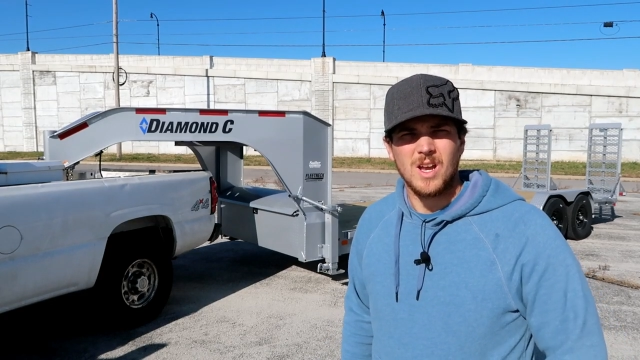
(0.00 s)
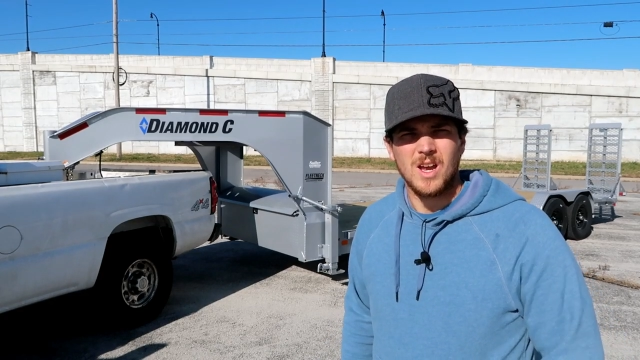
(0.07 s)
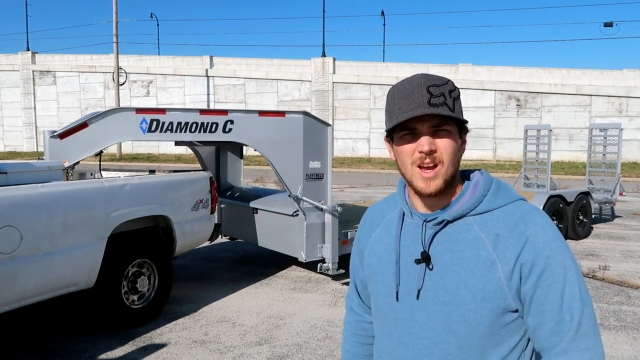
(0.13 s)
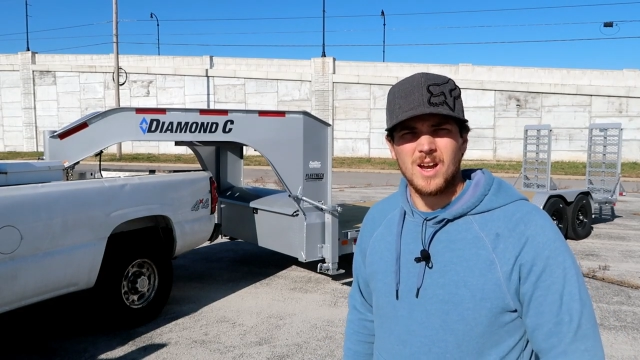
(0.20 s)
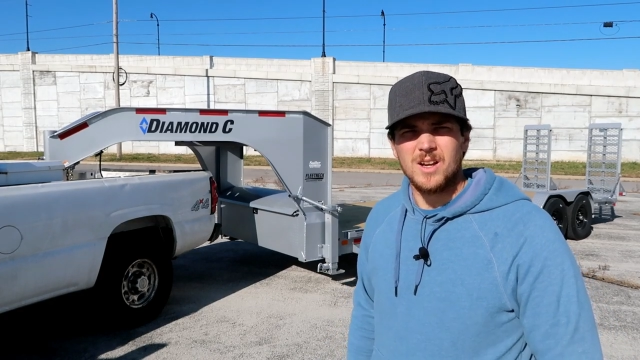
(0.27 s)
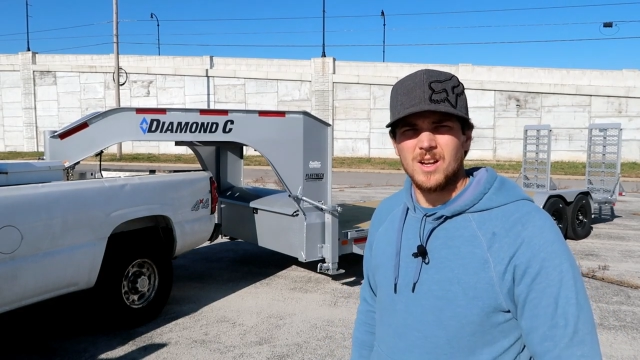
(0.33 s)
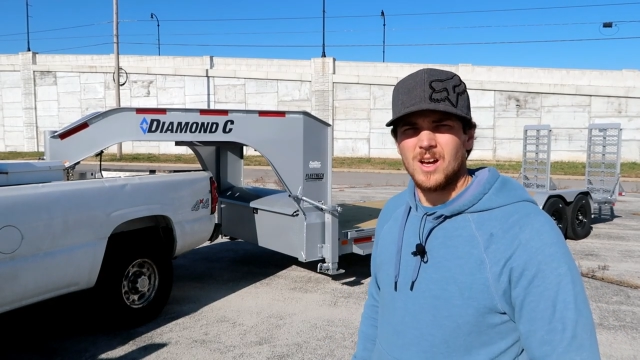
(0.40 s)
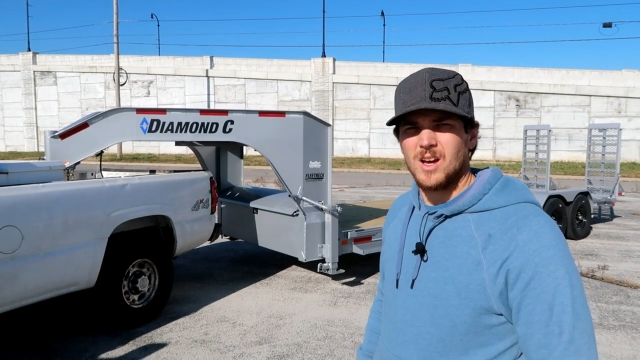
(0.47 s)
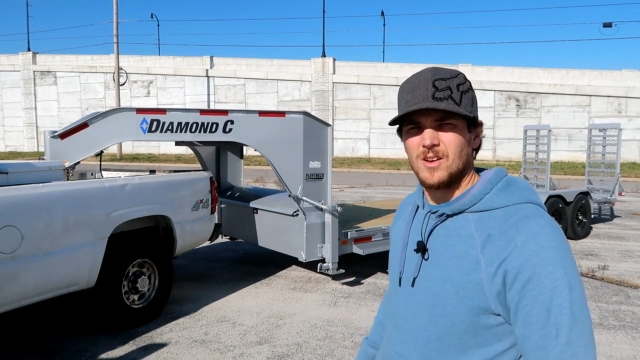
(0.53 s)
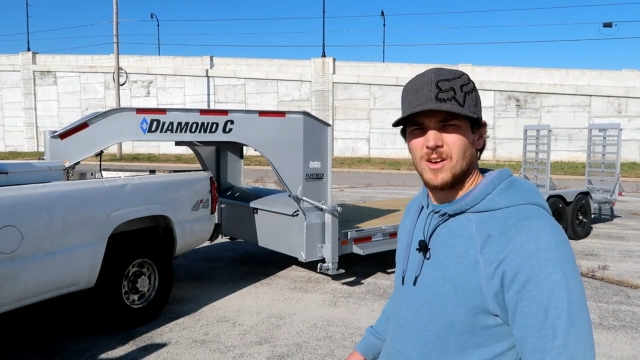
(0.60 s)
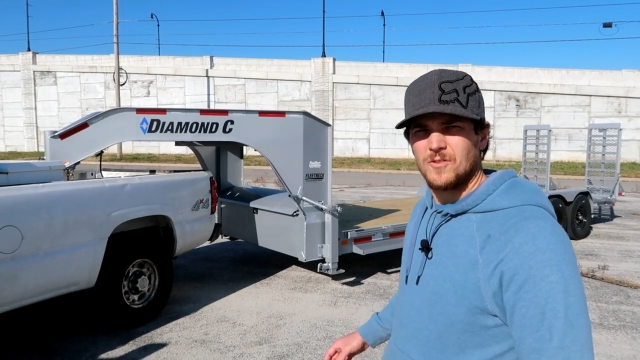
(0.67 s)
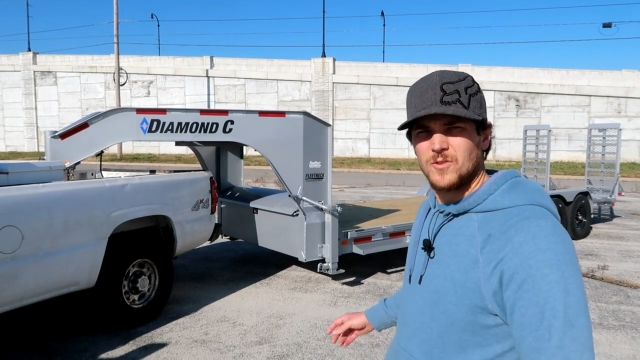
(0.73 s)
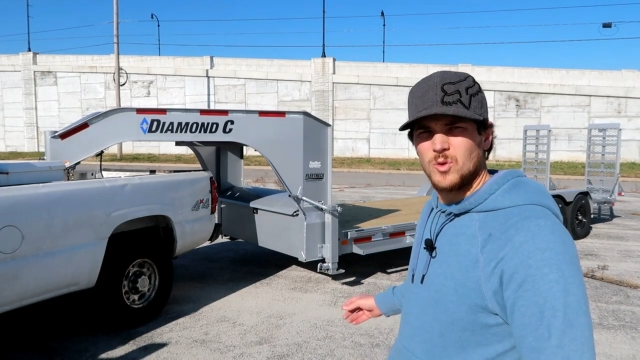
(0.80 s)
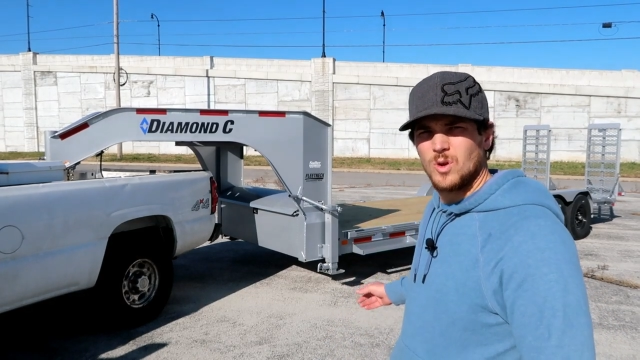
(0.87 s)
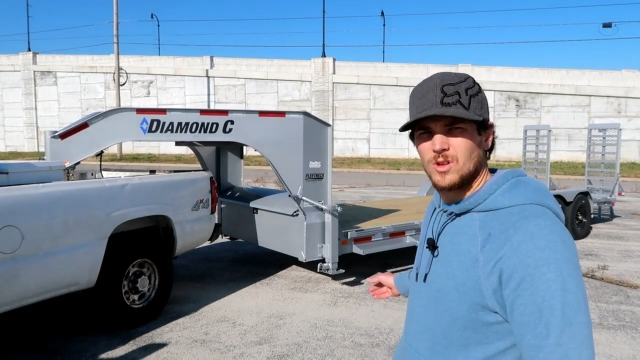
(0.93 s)
And a
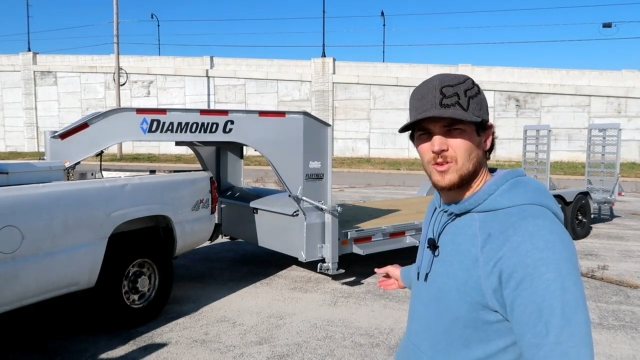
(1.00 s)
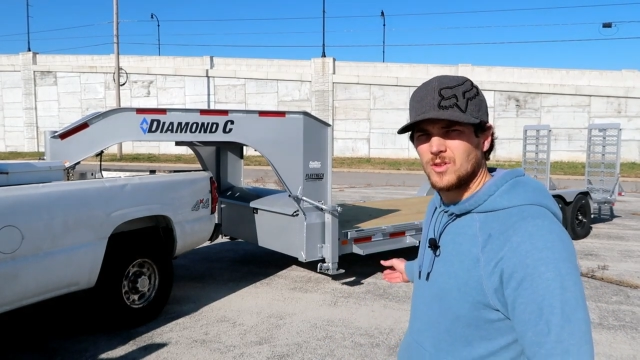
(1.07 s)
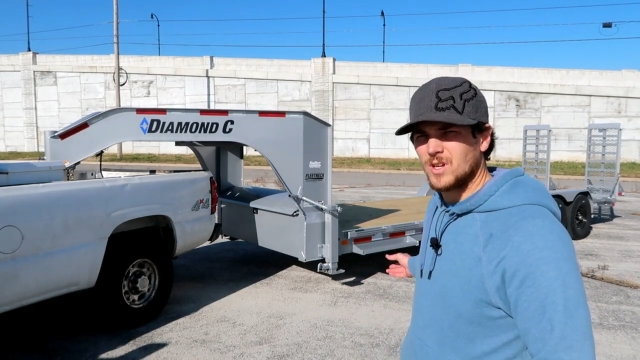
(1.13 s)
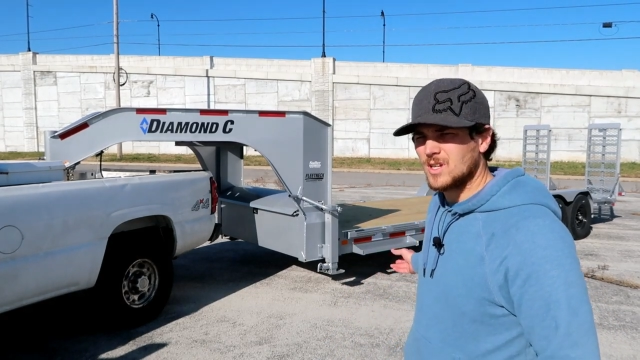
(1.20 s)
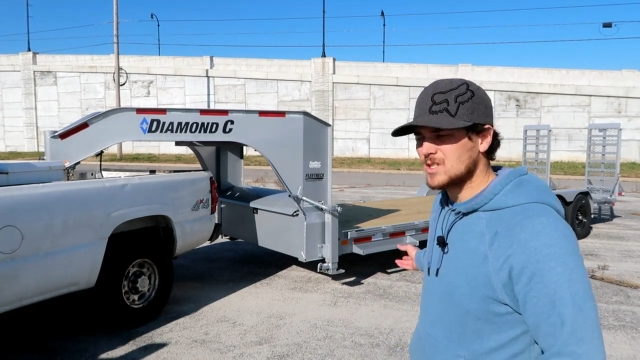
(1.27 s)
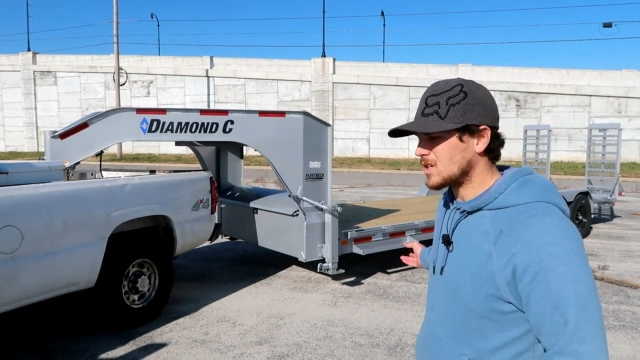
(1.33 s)
few other things,